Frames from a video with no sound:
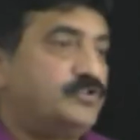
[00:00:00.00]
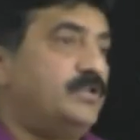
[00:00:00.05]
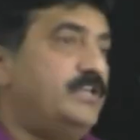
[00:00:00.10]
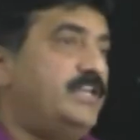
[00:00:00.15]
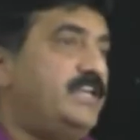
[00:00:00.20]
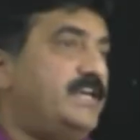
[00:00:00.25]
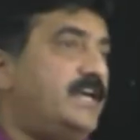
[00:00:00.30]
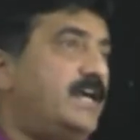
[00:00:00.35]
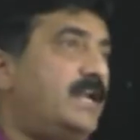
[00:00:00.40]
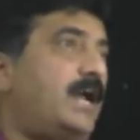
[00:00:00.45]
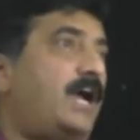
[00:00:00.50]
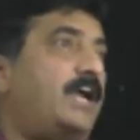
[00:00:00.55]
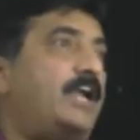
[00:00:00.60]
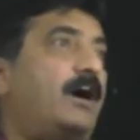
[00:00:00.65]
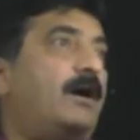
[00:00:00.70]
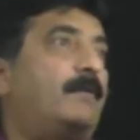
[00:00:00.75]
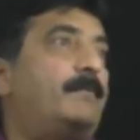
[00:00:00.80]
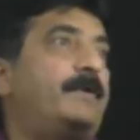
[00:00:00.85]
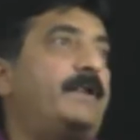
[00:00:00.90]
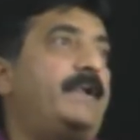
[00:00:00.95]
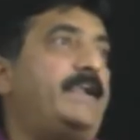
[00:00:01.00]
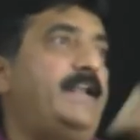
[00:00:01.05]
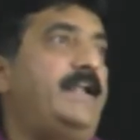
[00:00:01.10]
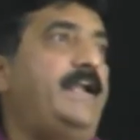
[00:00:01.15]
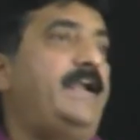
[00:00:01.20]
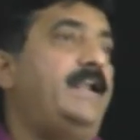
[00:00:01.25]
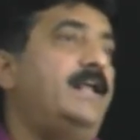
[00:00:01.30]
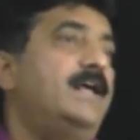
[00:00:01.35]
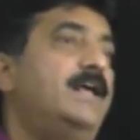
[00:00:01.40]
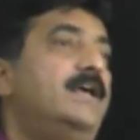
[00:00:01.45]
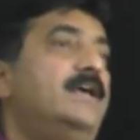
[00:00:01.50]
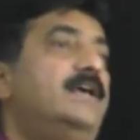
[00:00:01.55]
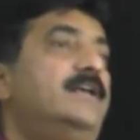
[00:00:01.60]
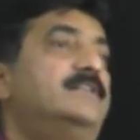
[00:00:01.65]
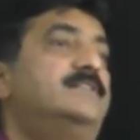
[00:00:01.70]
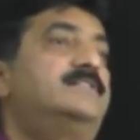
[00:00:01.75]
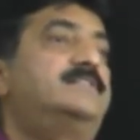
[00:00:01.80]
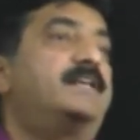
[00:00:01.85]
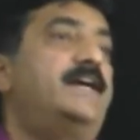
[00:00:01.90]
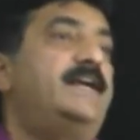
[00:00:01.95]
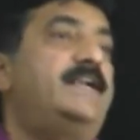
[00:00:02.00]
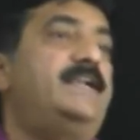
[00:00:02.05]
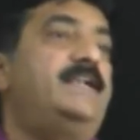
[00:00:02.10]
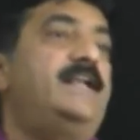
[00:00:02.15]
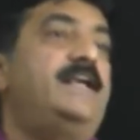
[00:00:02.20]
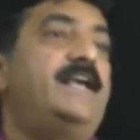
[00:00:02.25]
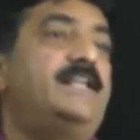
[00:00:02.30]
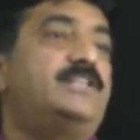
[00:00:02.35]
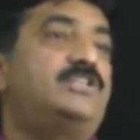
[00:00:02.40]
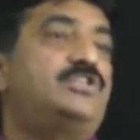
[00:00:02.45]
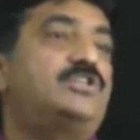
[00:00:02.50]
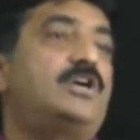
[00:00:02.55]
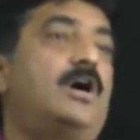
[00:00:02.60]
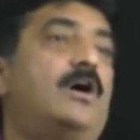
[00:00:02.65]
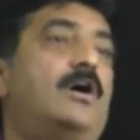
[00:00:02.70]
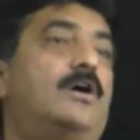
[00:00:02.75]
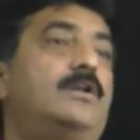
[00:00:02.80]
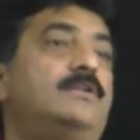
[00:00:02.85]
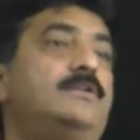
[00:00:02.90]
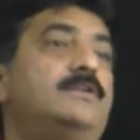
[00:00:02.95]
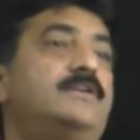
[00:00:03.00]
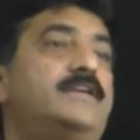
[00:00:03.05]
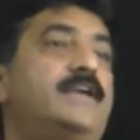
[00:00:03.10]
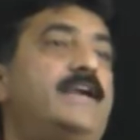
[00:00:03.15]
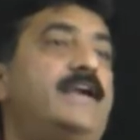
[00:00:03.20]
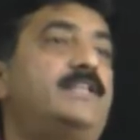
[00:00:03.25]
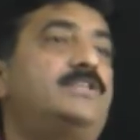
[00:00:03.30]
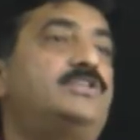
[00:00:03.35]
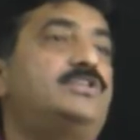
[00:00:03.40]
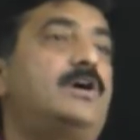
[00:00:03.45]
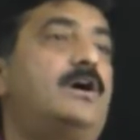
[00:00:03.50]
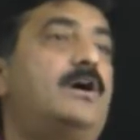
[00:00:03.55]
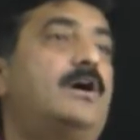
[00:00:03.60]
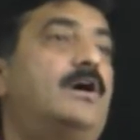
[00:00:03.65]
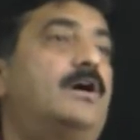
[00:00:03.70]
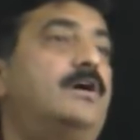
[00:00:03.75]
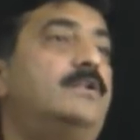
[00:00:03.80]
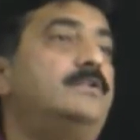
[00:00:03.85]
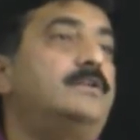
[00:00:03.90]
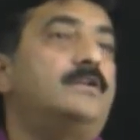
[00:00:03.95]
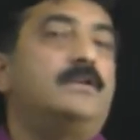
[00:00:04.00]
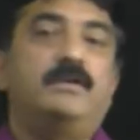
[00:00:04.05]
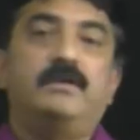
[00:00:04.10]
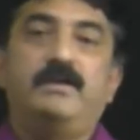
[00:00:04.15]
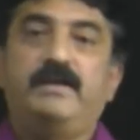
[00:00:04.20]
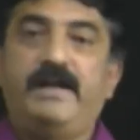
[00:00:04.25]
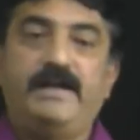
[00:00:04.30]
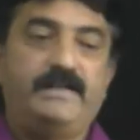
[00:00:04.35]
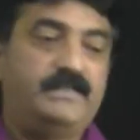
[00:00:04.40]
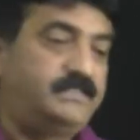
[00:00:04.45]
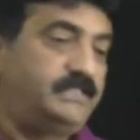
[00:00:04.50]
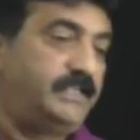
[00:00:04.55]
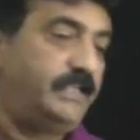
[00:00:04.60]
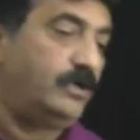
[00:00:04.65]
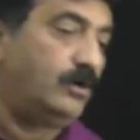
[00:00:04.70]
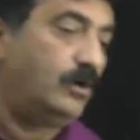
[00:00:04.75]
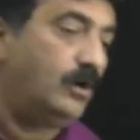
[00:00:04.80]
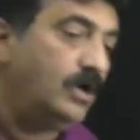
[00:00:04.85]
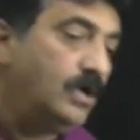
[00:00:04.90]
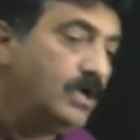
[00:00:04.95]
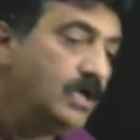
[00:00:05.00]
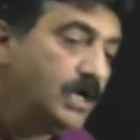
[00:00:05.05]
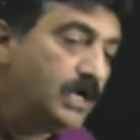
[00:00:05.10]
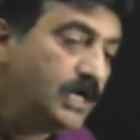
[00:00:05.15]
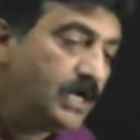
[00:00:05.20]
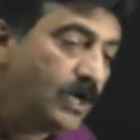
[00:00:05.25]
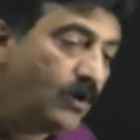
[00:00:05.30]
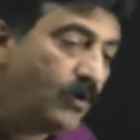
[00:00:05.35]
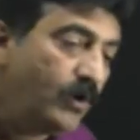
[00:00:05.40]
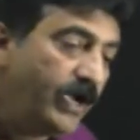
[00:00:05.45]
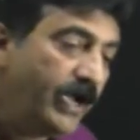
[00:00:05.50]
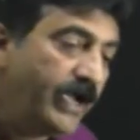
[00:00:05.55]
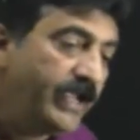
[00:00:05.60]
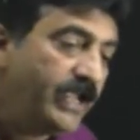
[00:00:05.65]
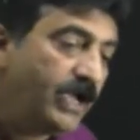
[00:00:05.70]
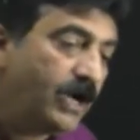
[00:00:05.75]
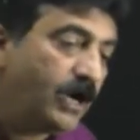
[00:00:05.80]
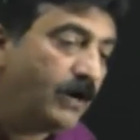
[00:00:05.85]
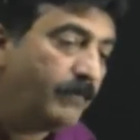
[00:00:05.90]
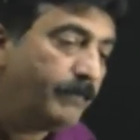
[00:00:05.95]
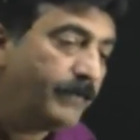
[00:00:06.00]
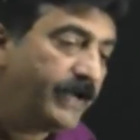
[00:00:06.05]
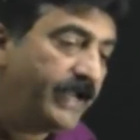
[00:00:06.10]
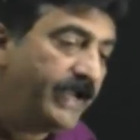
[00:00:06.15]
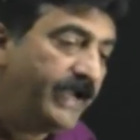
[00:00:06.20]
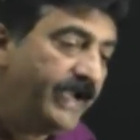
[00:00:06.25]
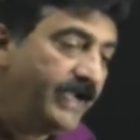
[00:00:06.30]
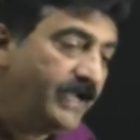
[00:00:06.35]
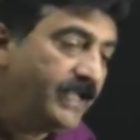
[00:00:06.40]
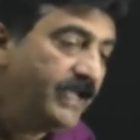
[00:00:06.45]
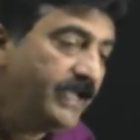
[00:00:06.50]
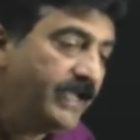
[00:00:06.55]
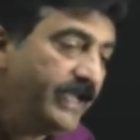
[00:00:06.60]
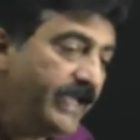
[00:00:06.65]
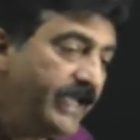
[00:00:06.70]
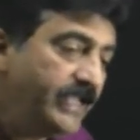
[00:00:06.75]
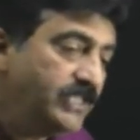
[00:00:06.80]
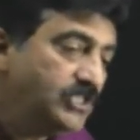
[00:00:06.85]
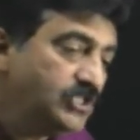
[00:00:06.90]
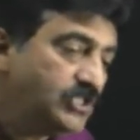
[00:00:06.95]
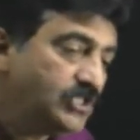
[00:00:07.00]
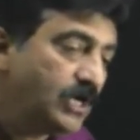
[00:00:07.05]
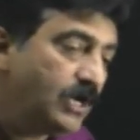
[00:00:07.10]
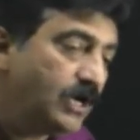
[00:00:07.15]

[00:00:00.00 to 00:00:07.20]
So here I operated H on ket 0. Now I operate H